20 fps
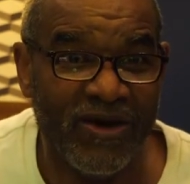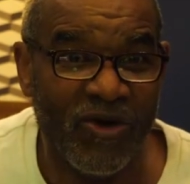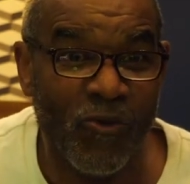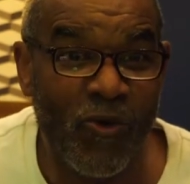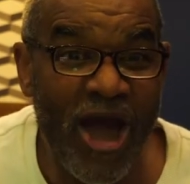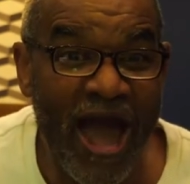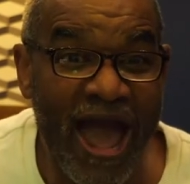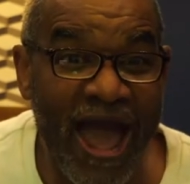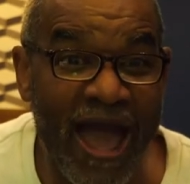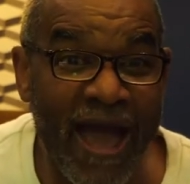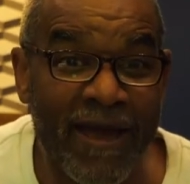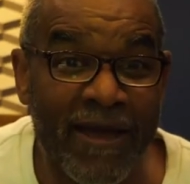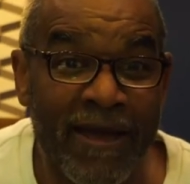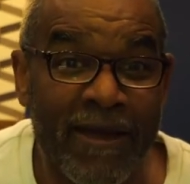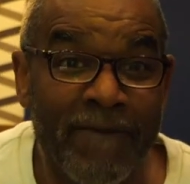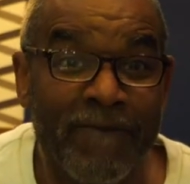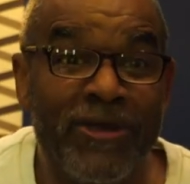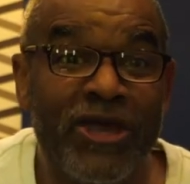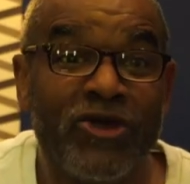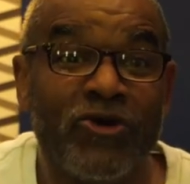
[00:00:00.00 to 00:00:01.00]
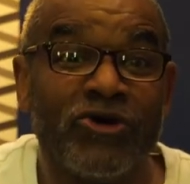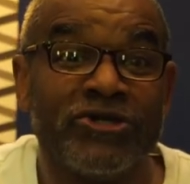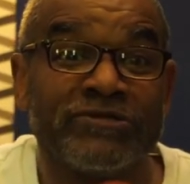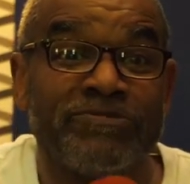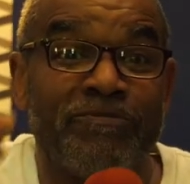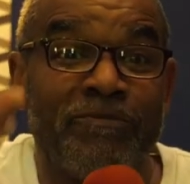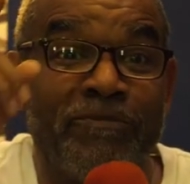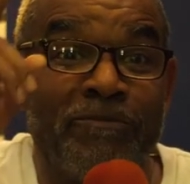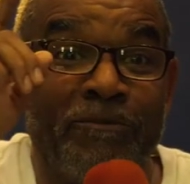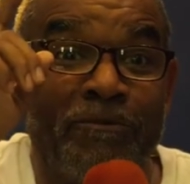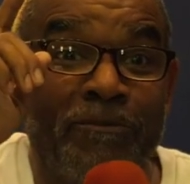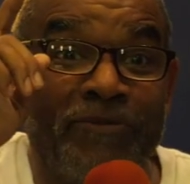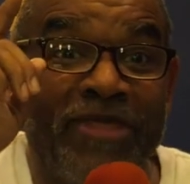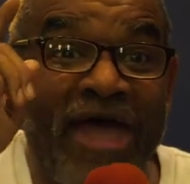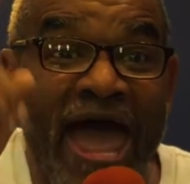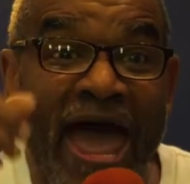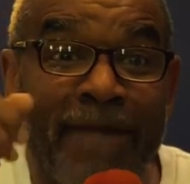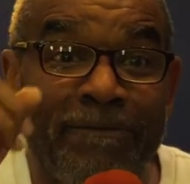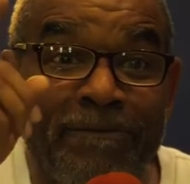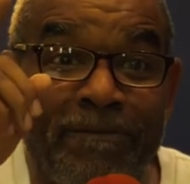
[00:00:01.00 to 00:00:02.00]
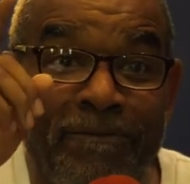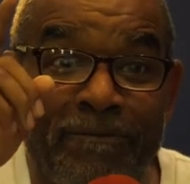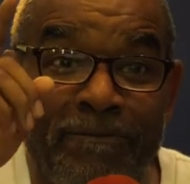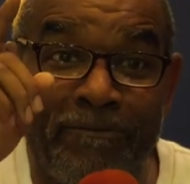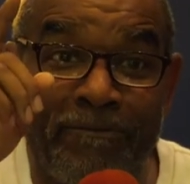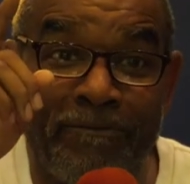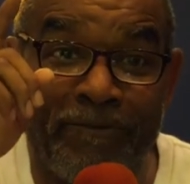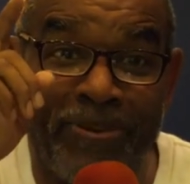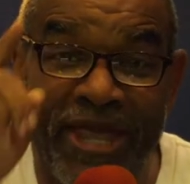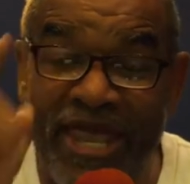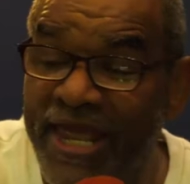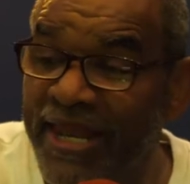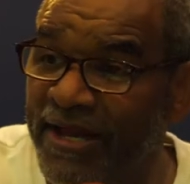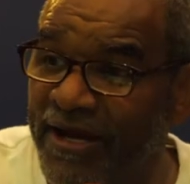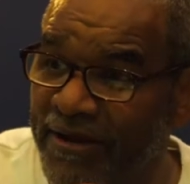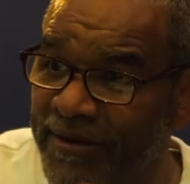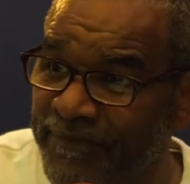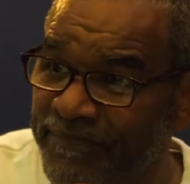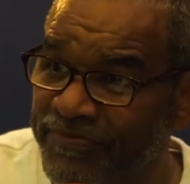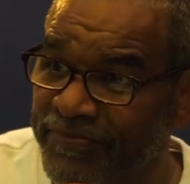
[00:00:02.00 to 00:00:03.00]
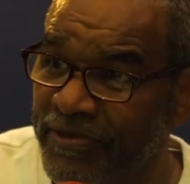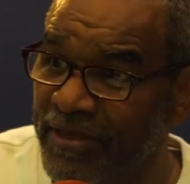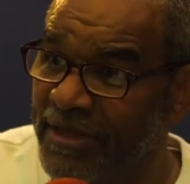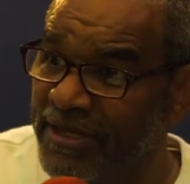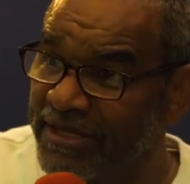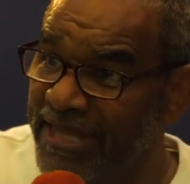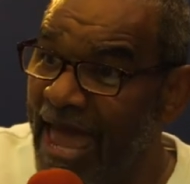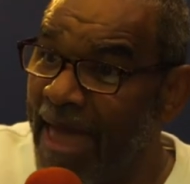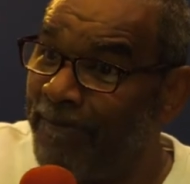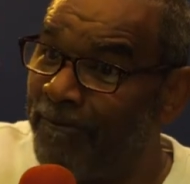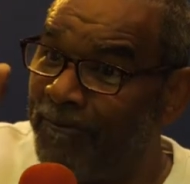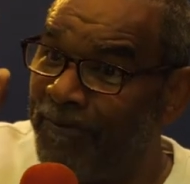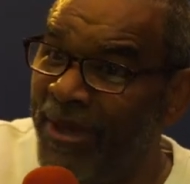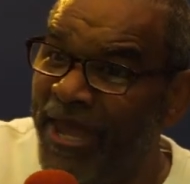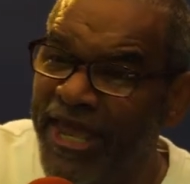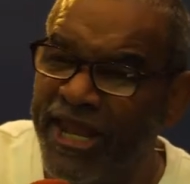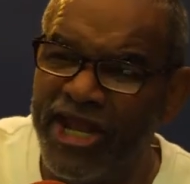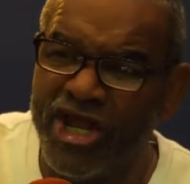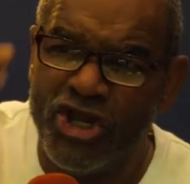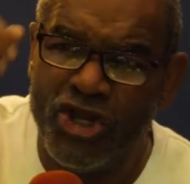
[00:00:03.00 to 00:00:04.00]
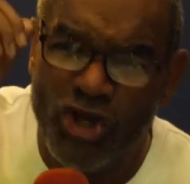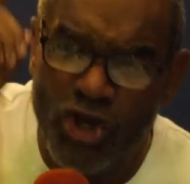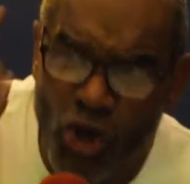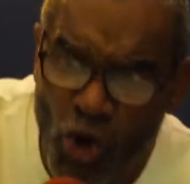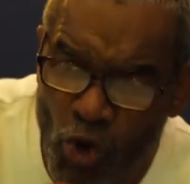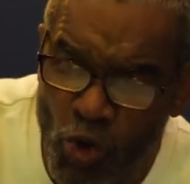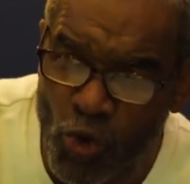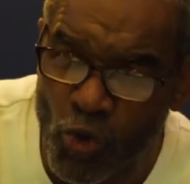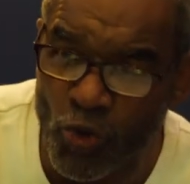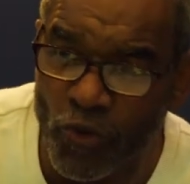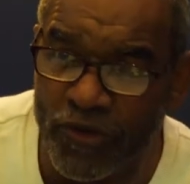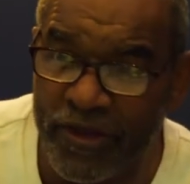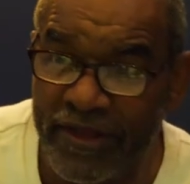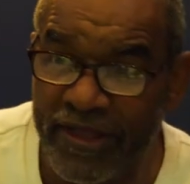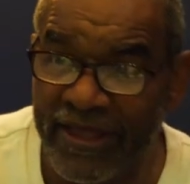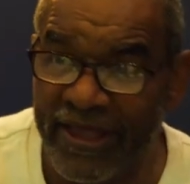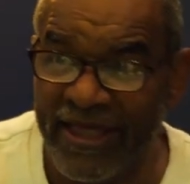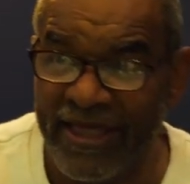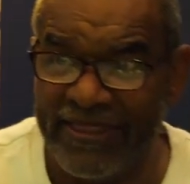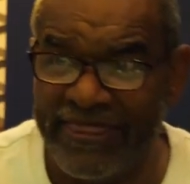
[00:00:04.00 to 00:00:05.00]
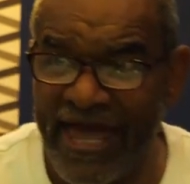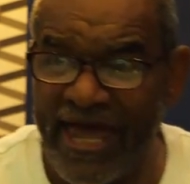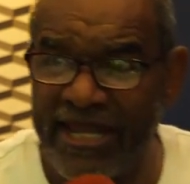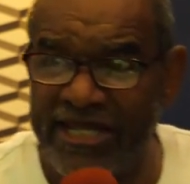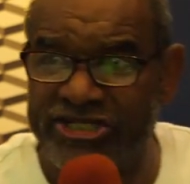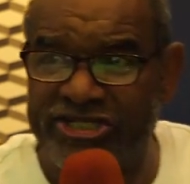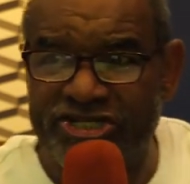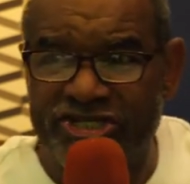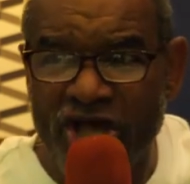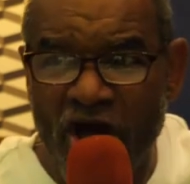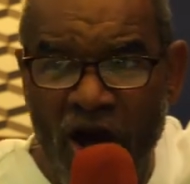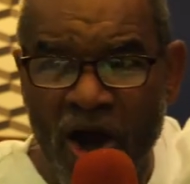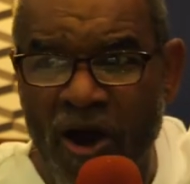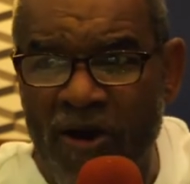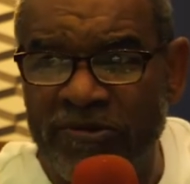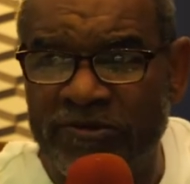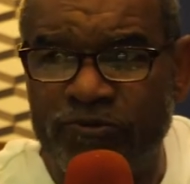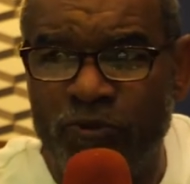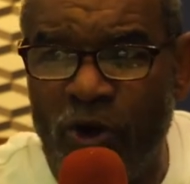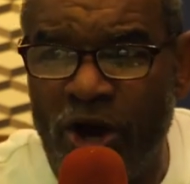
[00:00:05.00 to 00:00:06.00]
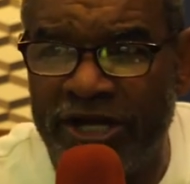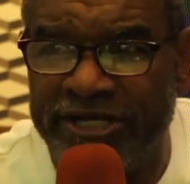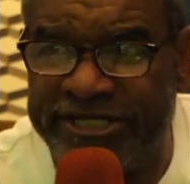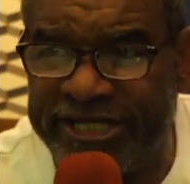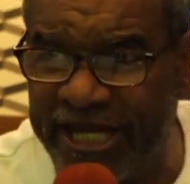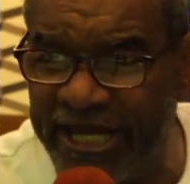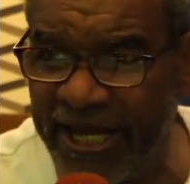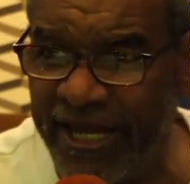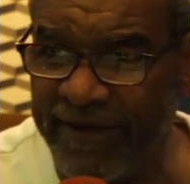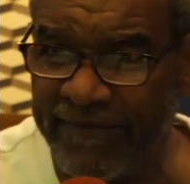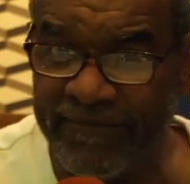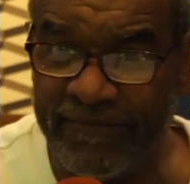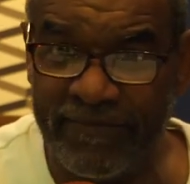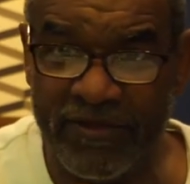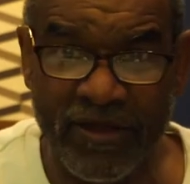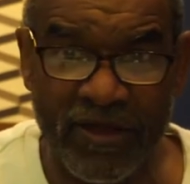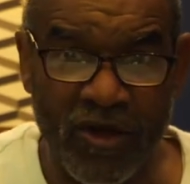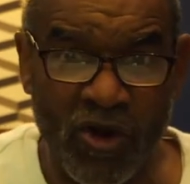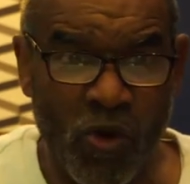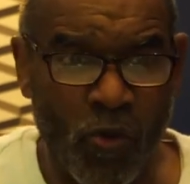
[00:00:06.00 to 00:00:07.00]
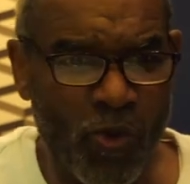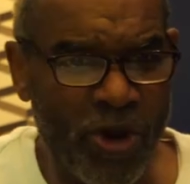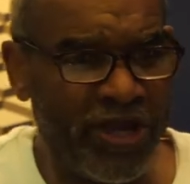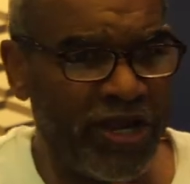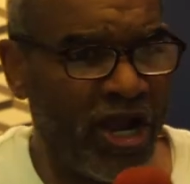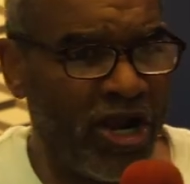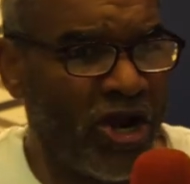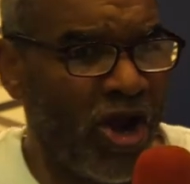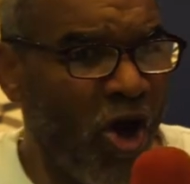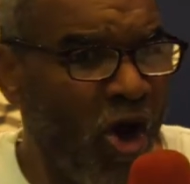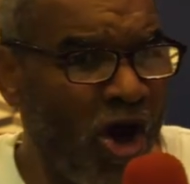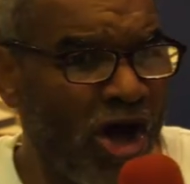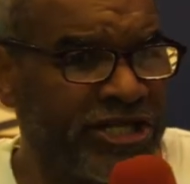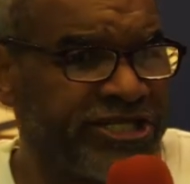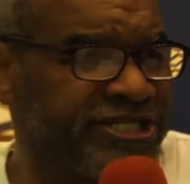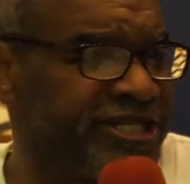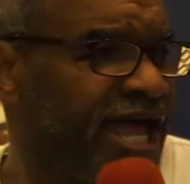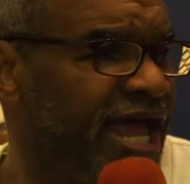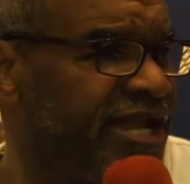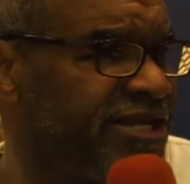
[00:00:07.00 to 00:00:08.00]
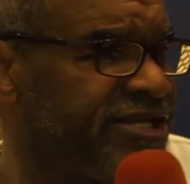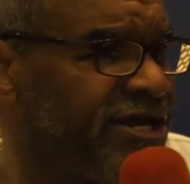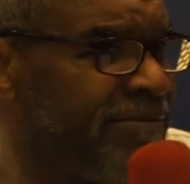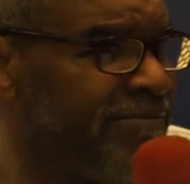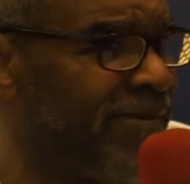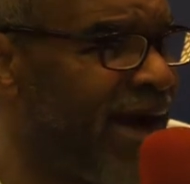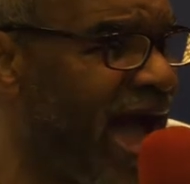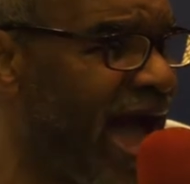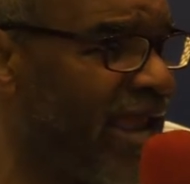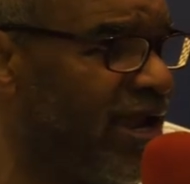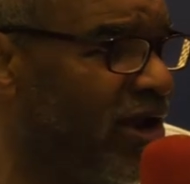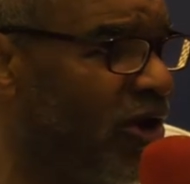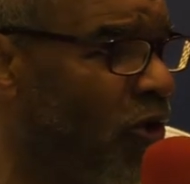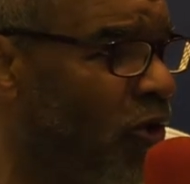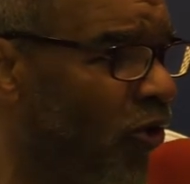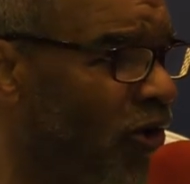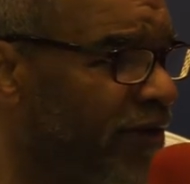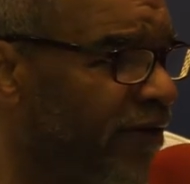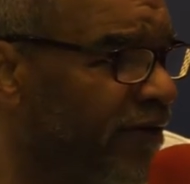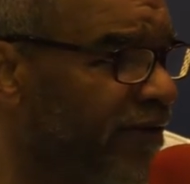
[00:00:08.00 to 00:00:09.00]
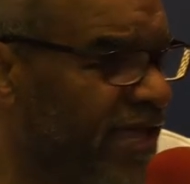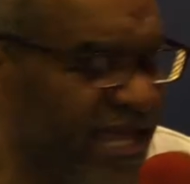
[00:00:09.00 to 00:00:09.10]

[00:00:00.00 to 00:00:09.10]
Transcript: Why? Because that Peter, that Peter knew that in Psalms 110, when the Lord said to my Lord,